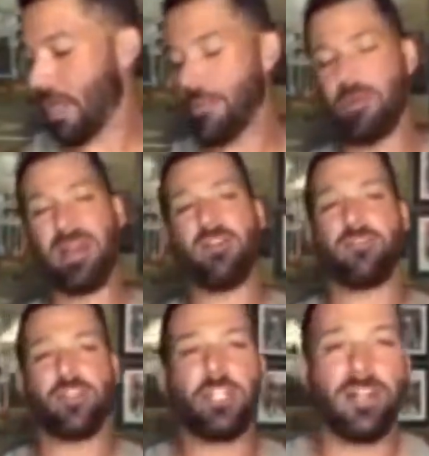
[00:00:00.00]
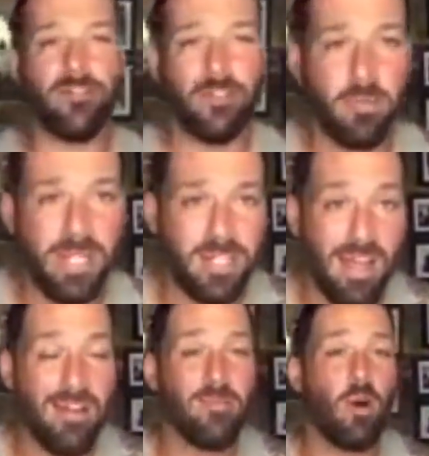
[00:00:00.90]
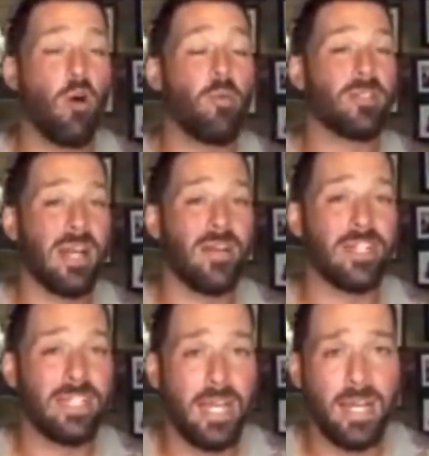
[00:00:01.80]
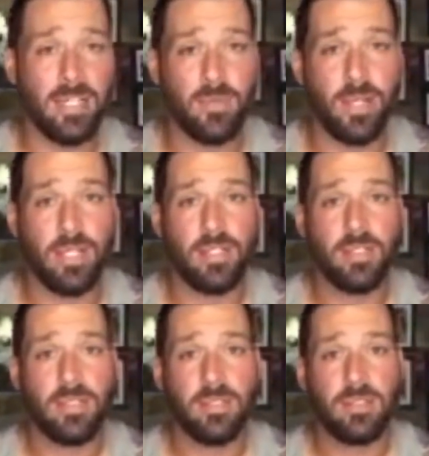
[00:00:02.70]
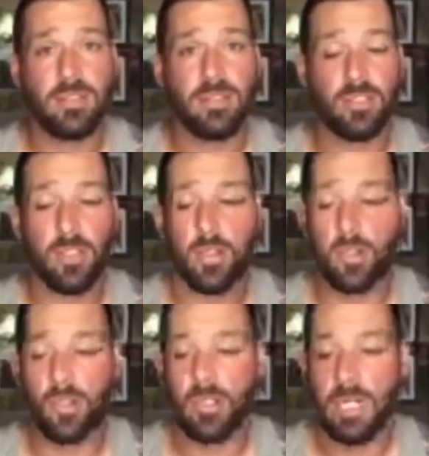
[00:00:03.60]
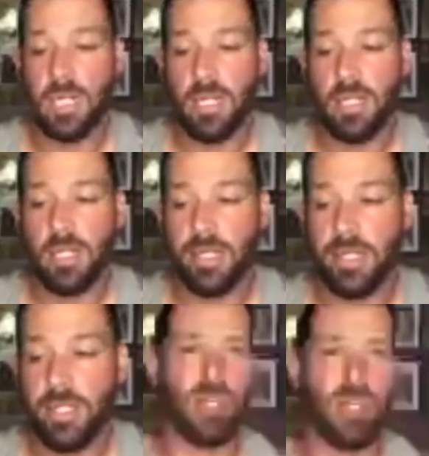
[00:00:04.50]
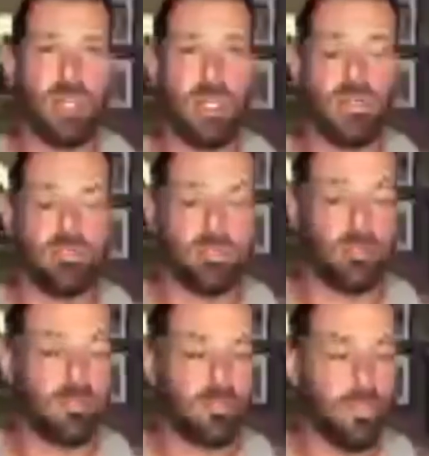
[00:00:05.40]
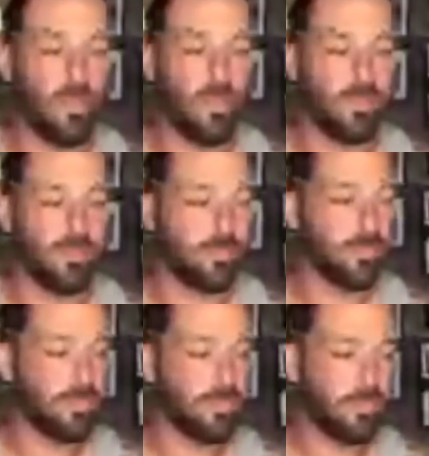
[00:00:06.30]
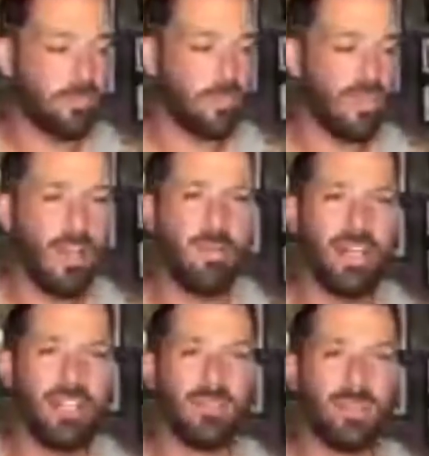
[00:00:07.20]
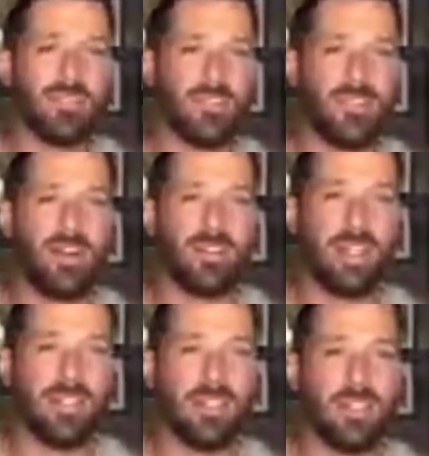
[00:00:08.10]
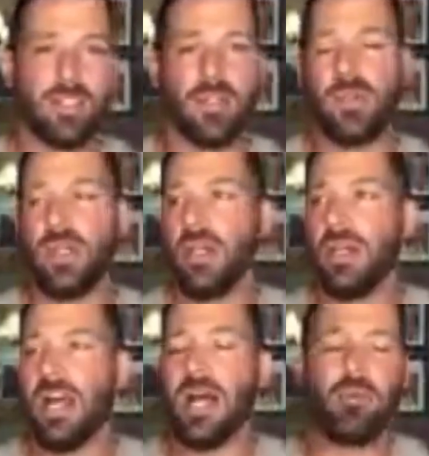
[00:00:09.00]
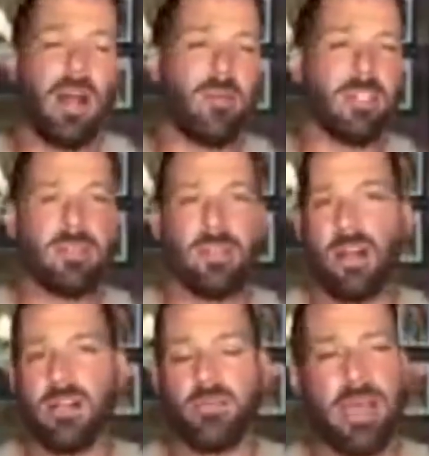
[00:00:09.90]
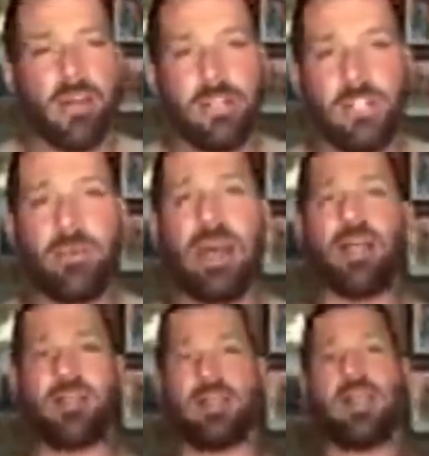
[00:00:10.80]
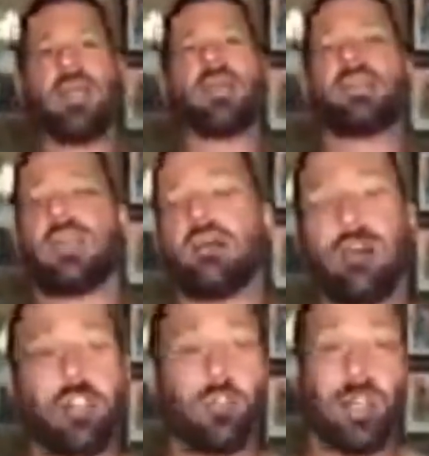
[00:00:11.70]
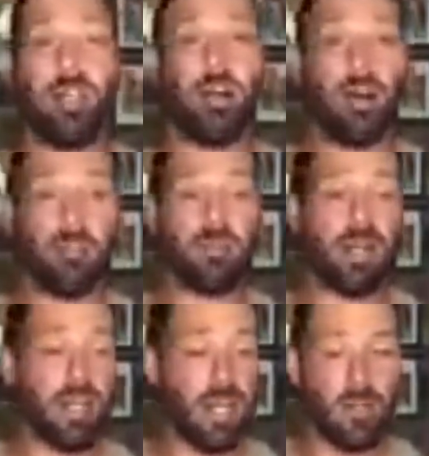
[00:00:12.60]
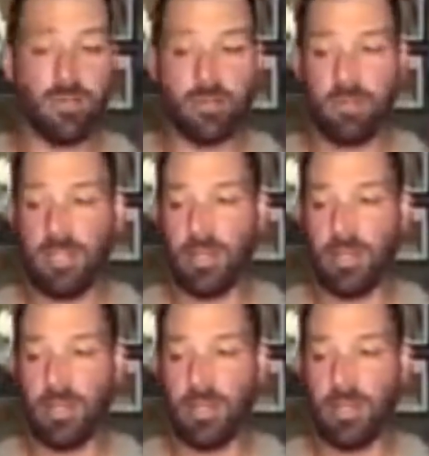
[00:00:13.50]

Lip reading: going to be out fishing and filming almost every day next week. So, video. I've been in a little bit of a funk lately, so I promise I'll get my energy back. And I'm not drinking coffee right now,